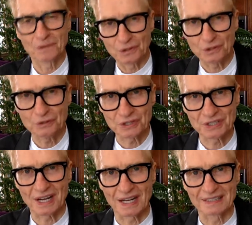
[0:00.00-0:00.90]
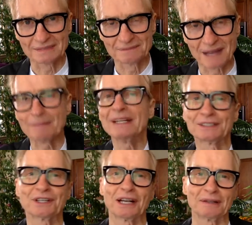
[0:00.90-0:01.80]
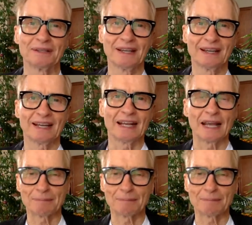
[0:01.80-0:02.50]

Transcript: You decide. I mean, it